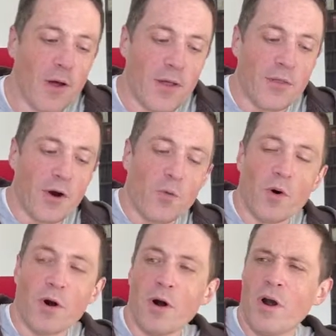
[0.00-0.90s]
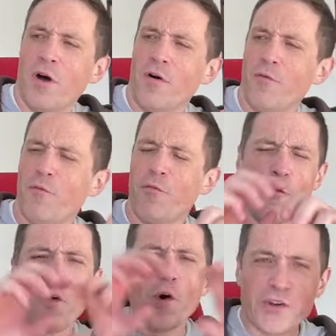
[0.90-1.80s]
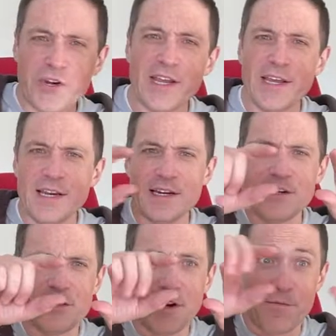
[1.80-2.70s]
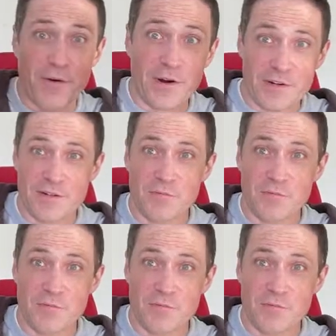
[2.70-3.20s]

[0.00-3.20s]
there were 14 different